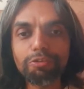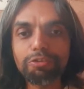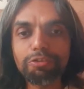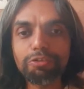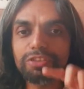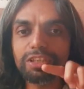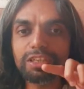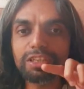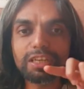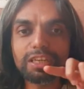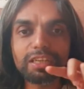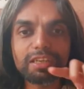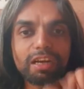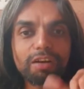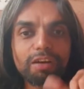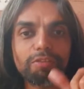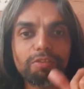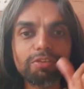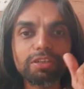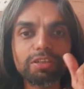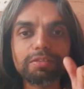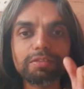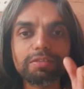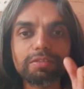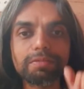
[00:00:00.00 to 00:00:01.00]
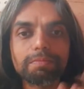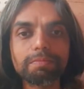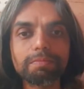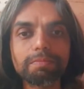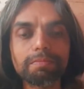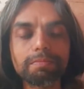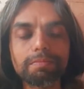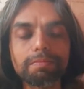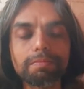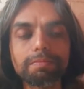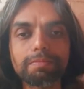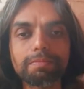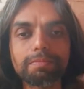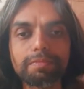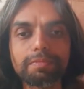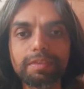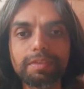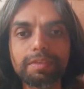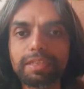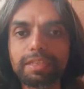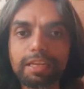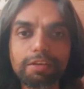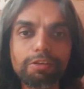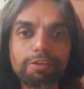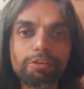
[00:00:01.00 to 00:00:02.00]
without using a rounder.
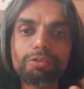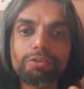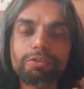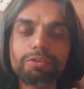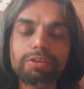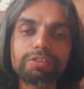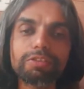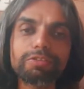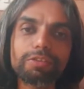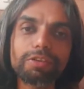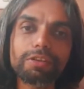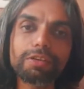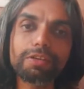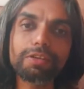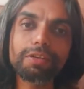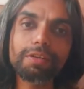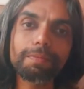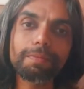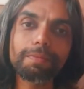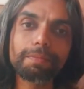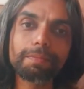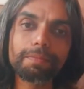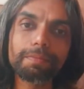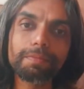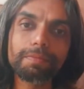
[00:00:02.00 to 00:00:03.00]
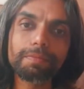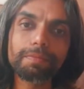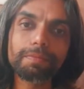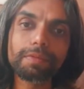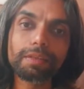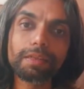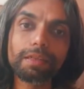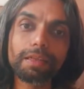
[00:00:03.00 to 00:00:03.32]
Can you draw a circle?